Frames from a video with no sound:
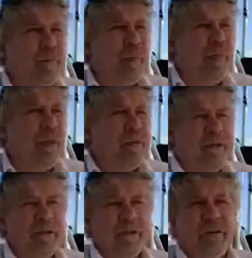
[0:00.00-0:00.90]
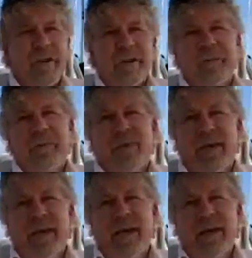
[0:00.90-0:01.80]
Nice and crisp,
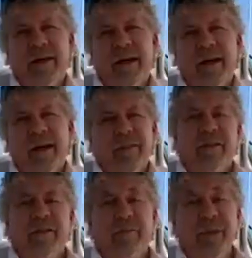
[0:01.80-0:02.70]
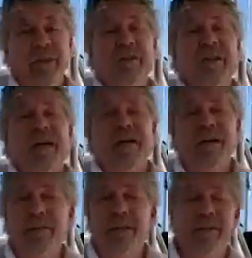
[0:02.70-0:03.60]
and it's a bit discoloured.
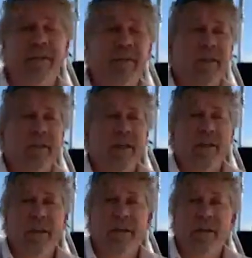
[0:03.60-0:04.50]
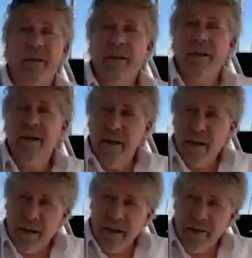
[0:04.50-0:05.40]
That's the only thing.
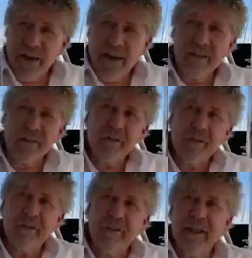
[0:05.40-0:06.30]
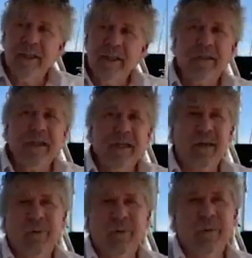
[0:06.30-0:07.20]
The headsail is
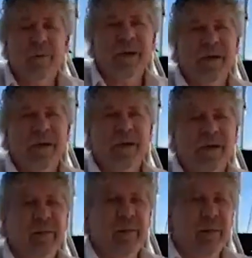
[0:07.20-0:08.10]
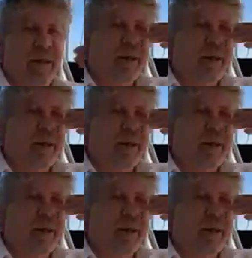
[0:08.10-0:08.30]
probably has